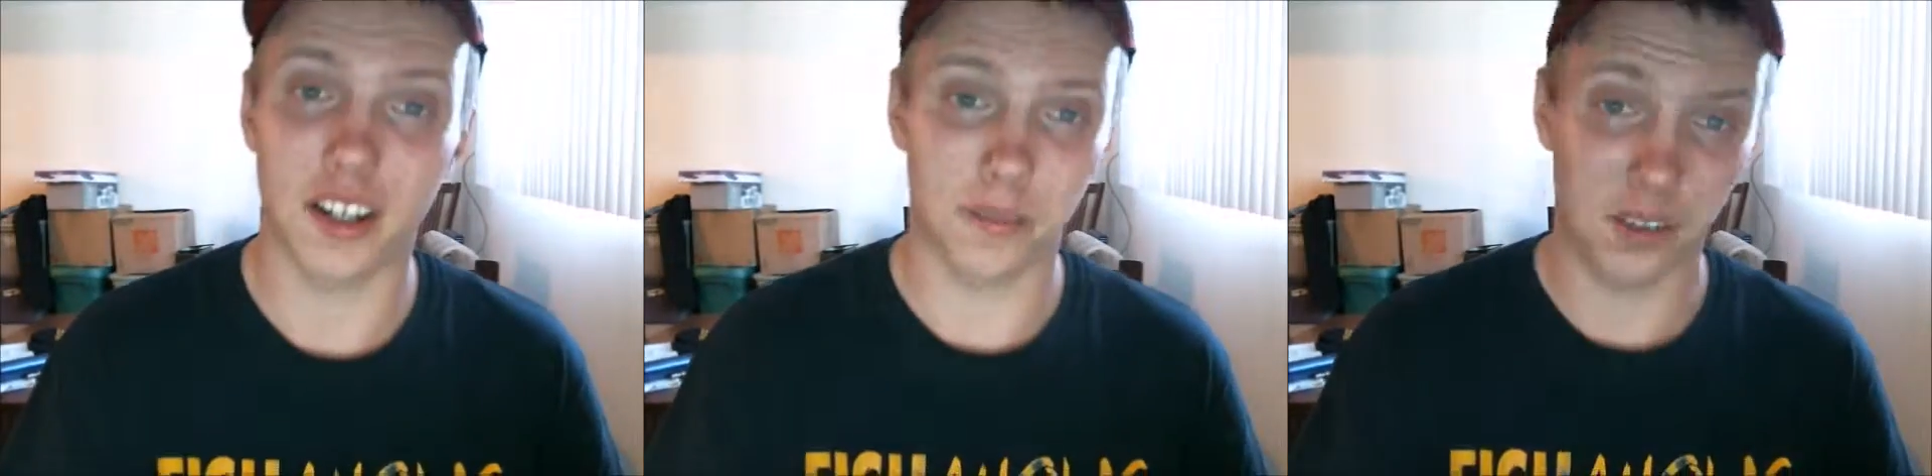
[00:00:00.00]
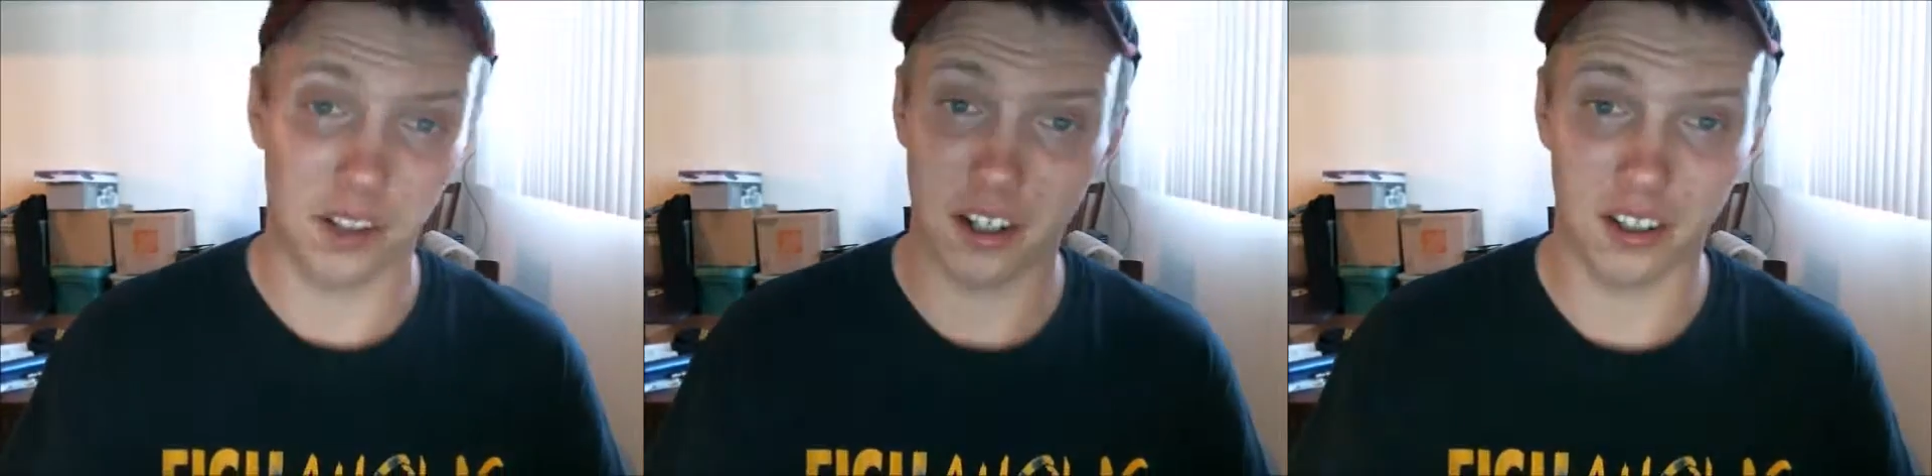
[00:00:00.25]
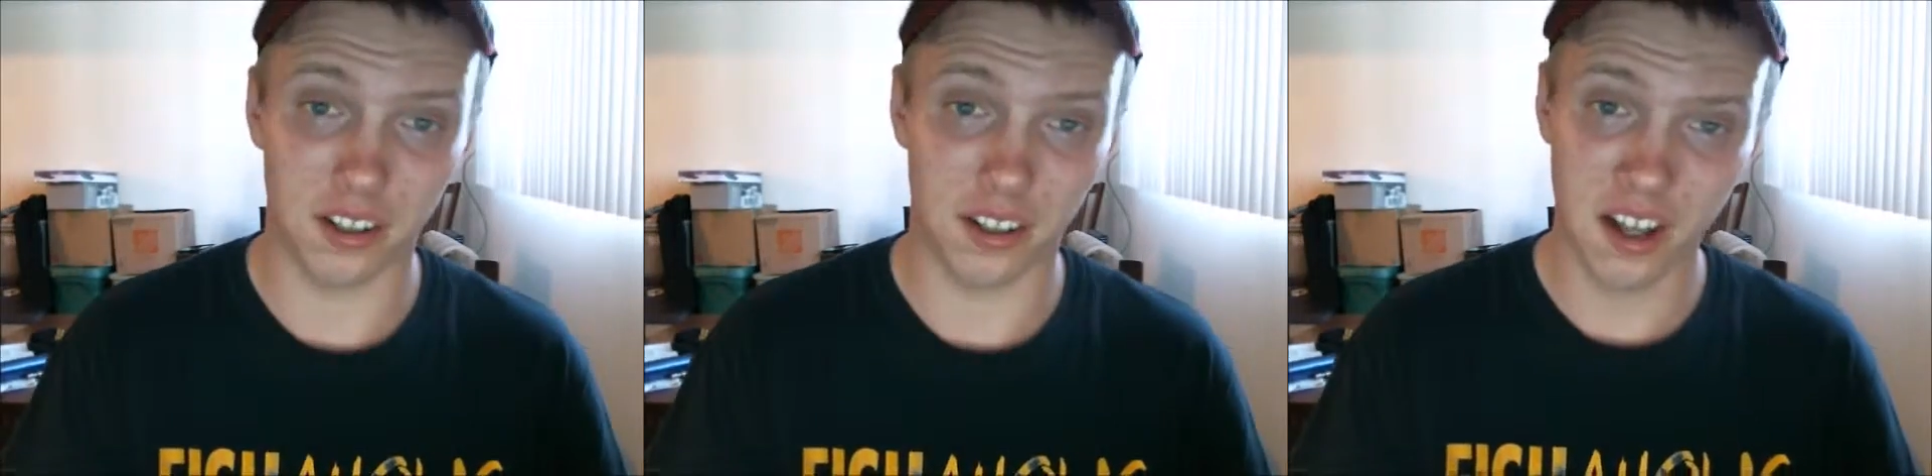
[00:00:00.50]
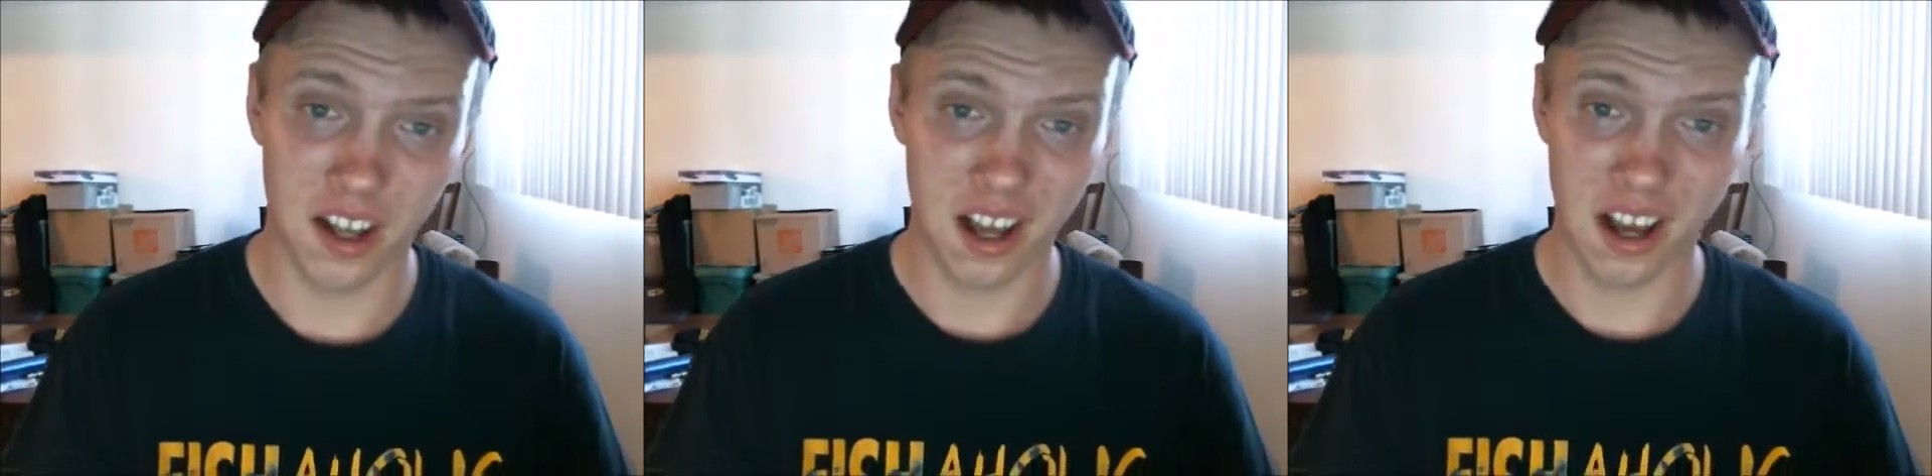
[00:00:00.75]
if you're
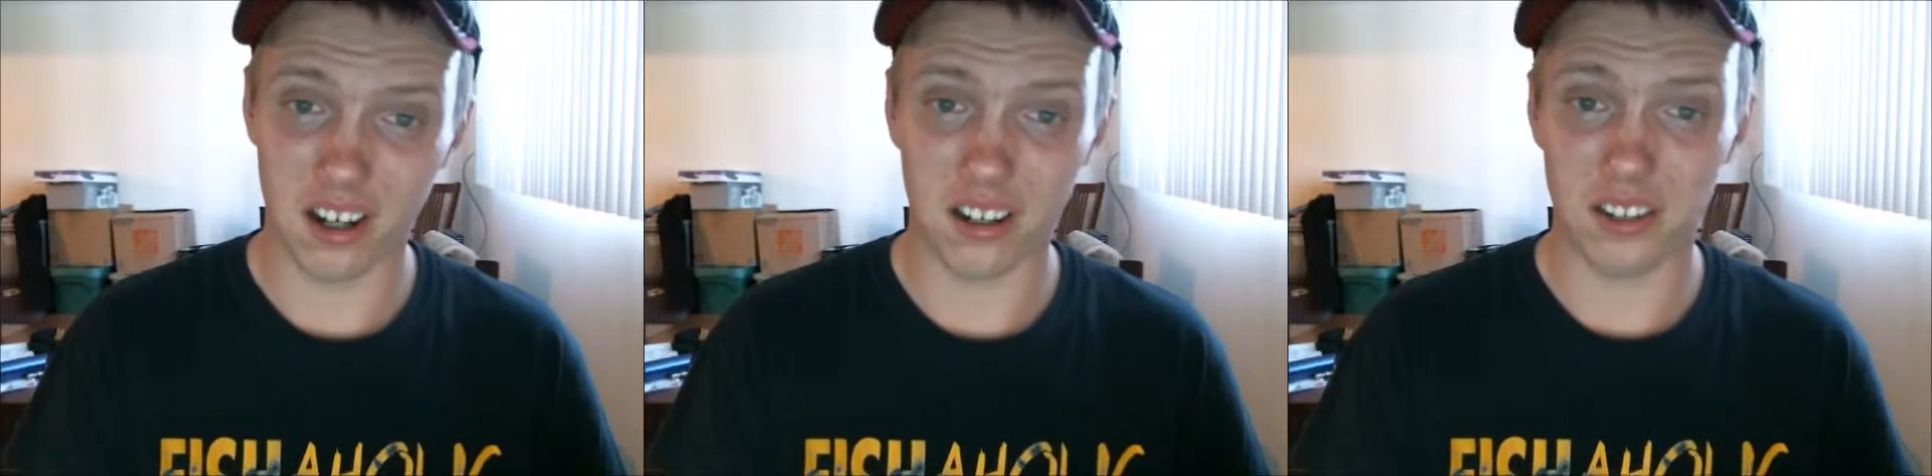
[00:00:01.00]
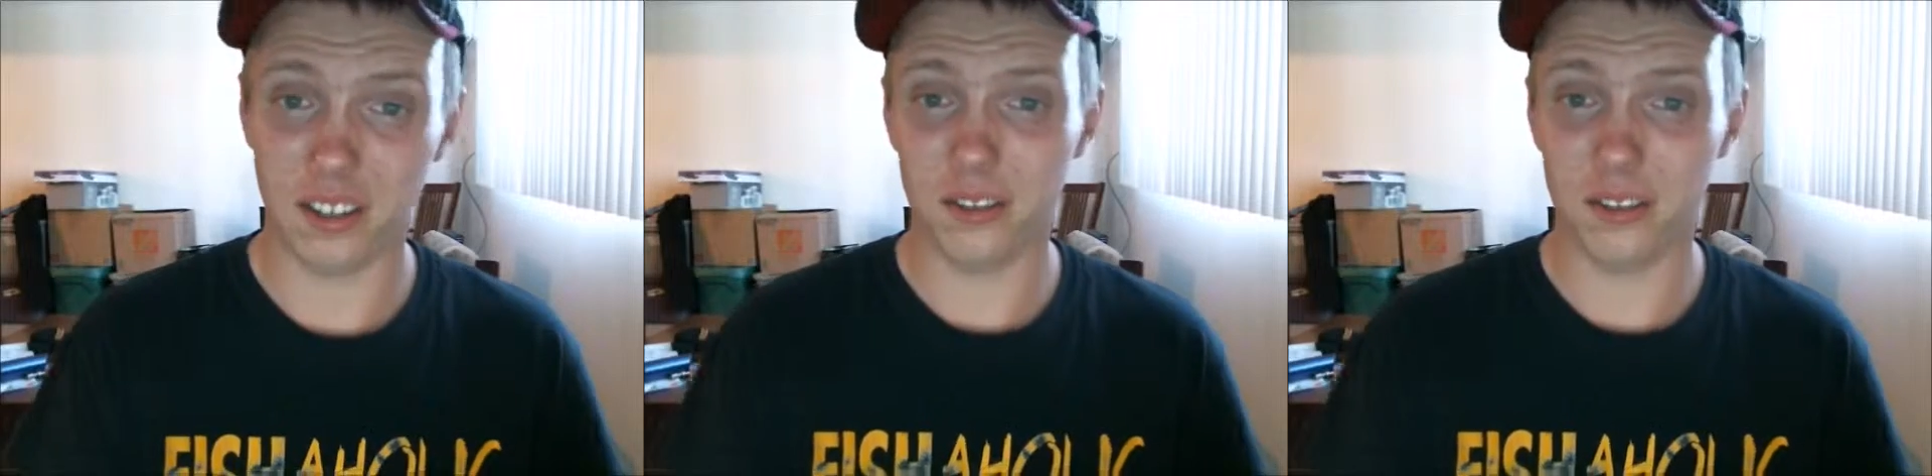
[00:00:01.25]
all you